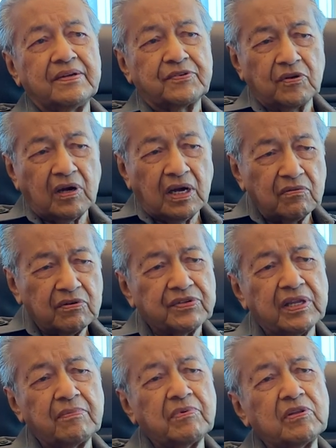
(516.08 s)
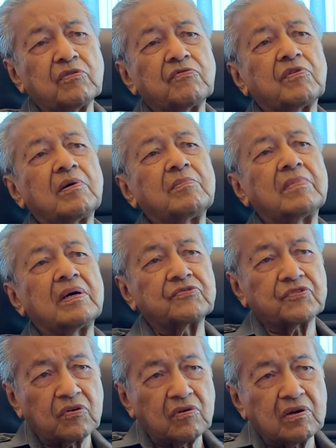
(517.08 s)
So I was able to form a
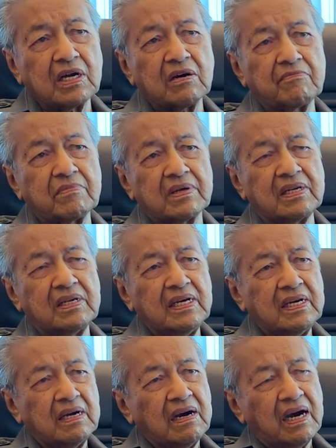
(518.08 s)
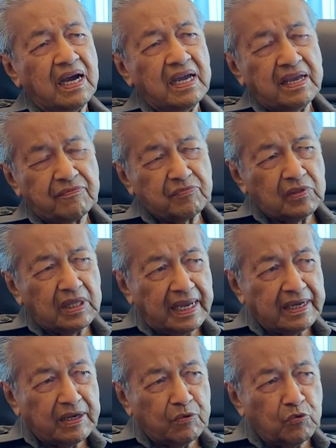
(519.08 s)
strong government.
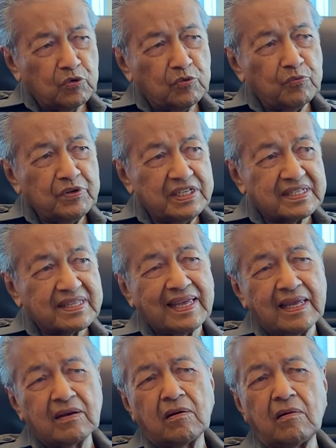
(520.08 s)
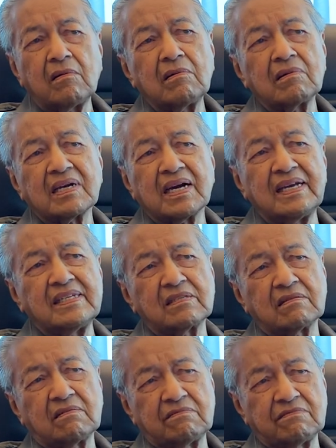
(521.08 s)
I could withstand all
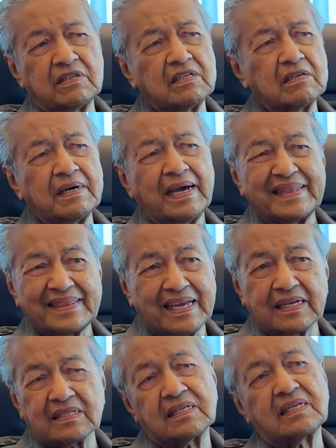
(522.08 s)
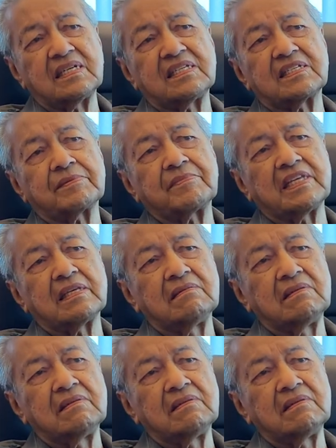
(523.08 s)
kinds of attacks against me.